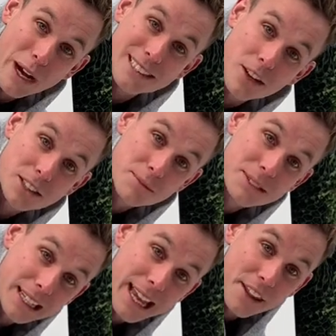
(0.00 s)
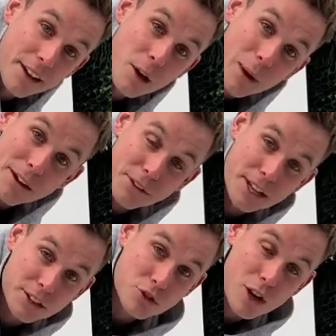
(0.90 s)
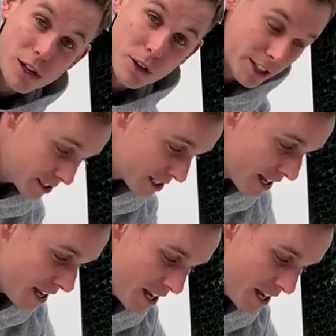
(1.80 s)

the wet items together away from the other dry lockers.